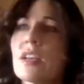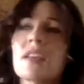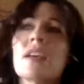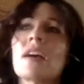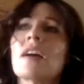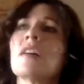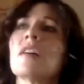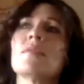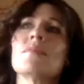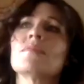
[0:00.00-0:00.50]

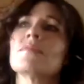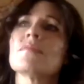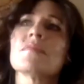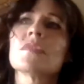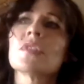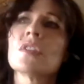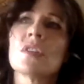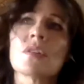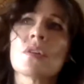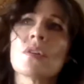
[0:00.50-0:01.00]
um,
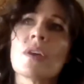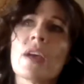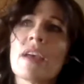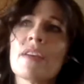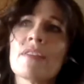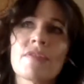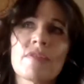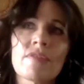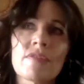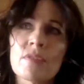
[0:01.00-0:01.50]
you know,
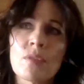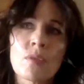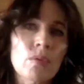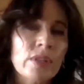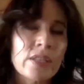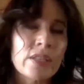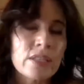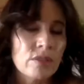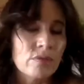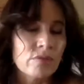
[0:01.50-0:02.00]
have all
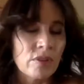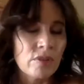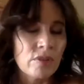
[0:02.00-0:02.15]
these different